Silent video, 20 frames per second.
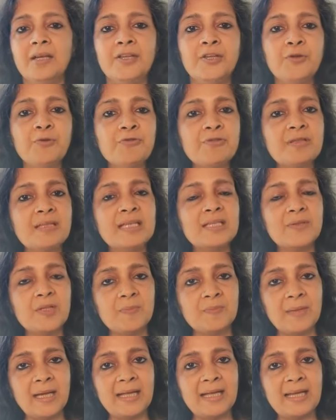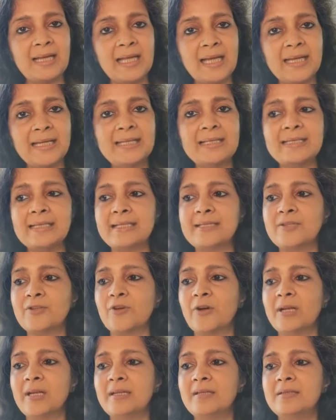use this with my clients. It's
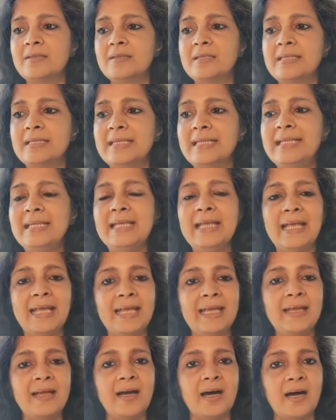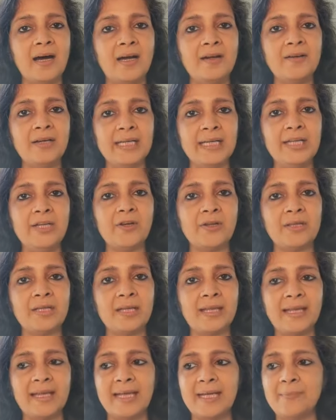called CARE, or
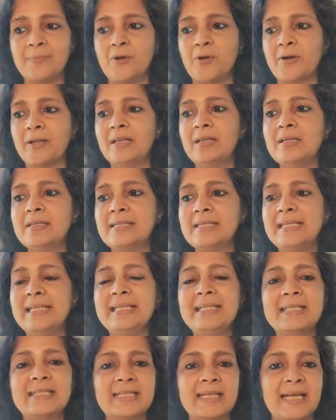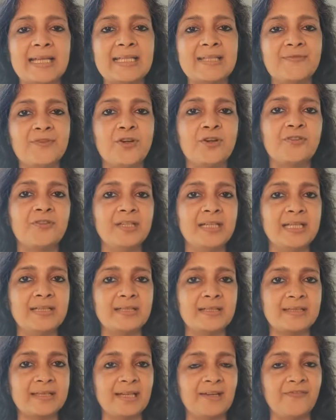the CARE model. C stands for
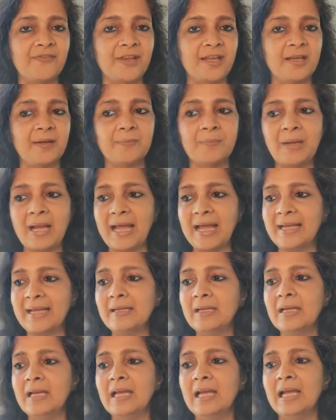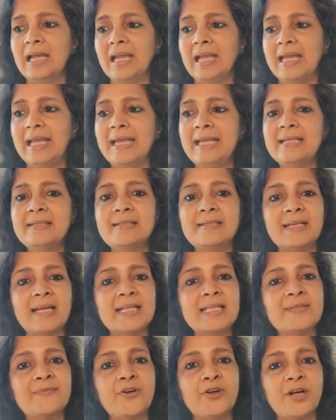Create a Self-Care Plan. A
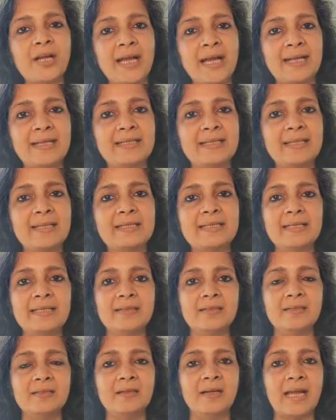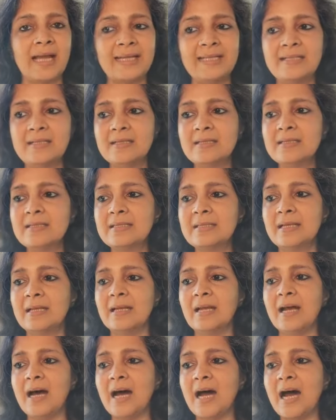stands for Access Inner Guidance.
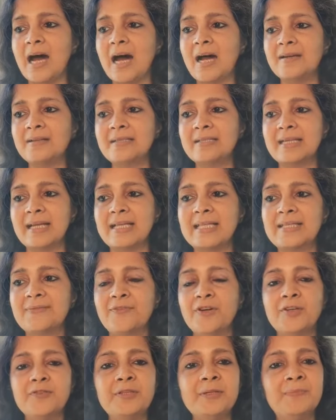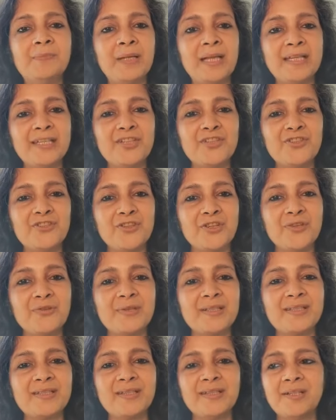R stands for Replenish Your
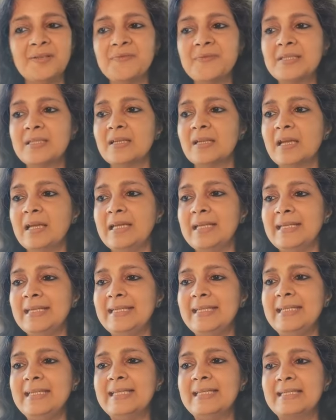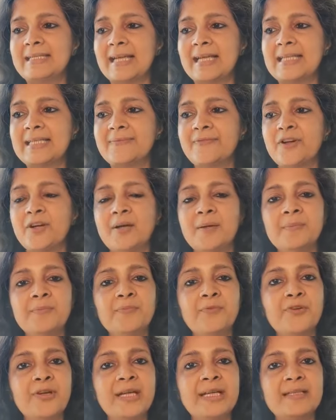Reserves. E stands for
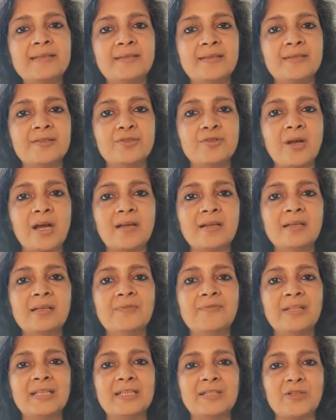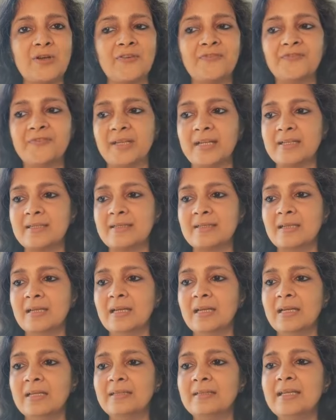Embrace the Struggle with Softness.
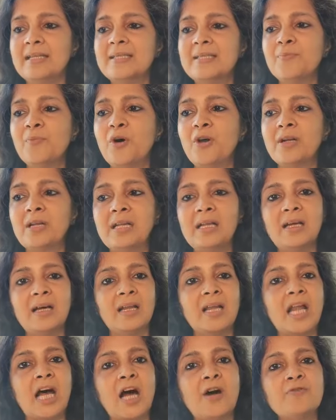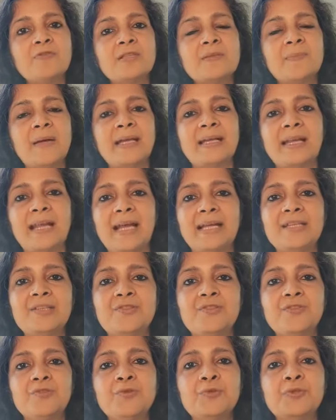This model allows my clients
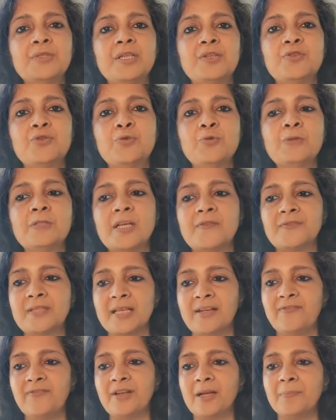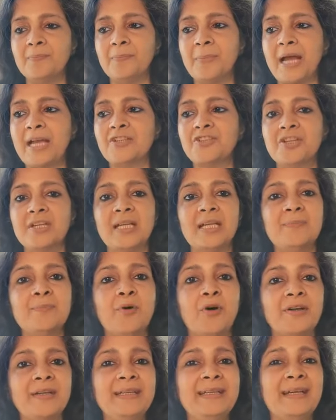to use the tools of self-compassion and
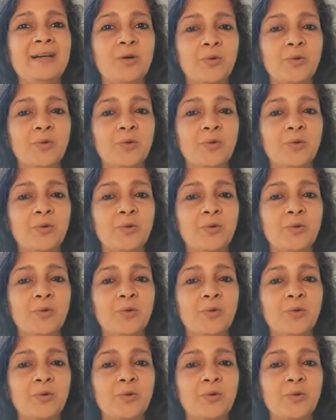body